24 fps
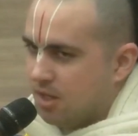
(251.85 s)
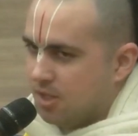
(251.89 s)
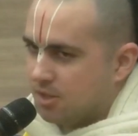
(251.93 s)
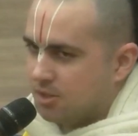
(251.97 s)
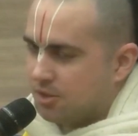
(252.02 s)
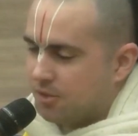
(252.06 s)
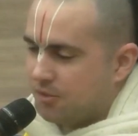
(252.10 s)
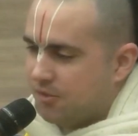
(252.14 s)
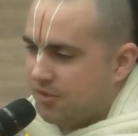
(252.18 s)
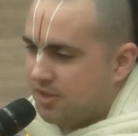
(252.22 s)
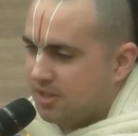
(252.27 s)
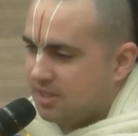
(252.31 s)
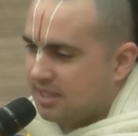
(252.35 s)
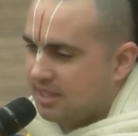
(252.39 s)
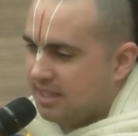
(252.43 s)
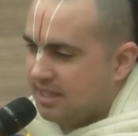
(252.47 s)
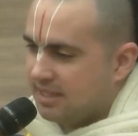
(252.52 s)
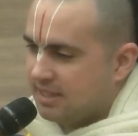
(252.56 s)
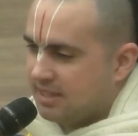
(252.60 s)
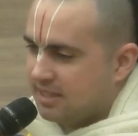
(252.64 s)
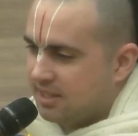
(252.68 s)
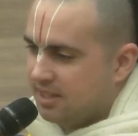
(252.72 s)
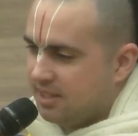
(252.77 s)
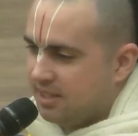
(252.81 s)
So first
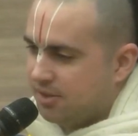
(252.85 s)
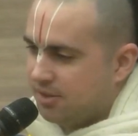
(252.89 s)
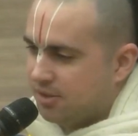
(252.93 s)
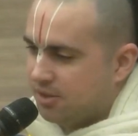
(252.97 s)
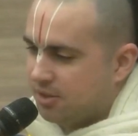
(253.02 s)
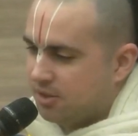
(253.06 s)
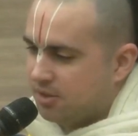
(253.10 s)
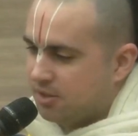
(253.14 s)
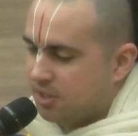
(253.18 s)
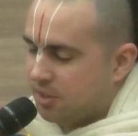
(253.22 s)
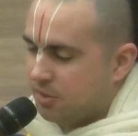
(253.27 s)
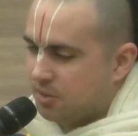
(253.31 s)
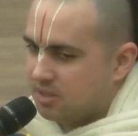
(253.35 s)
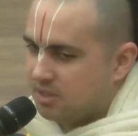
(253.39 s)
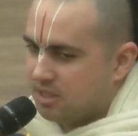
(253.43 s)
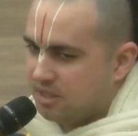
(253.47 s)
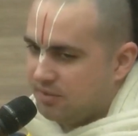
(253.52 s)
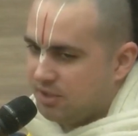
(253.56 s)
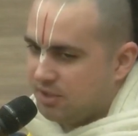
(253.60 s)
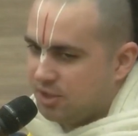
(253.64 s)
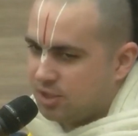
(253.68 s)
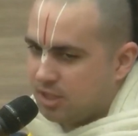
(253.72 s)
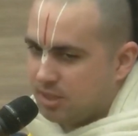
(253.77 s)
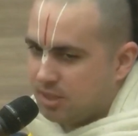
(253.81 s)
he thought he was
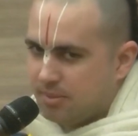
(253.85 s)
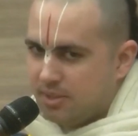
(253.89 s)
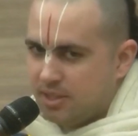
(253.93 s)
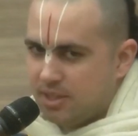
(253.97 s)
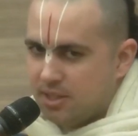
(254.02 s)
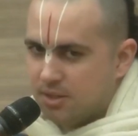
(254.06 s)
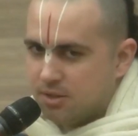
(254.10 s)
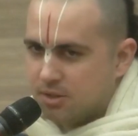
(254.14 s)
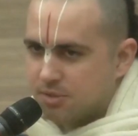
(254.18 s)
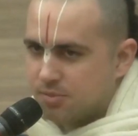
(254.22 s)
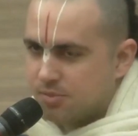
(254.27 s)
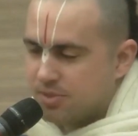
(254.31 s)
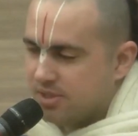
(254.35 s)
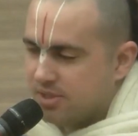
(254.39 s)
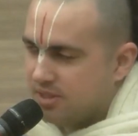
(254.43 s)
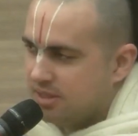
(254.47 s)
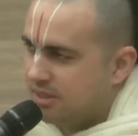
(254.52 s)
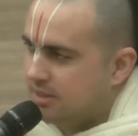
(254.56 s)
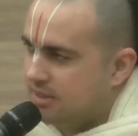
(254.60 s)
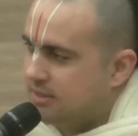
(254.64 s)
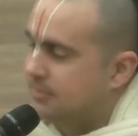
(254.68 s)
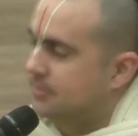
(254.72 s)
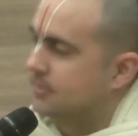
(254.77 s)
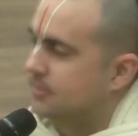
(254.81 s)
living in Germany. He was Brazilian.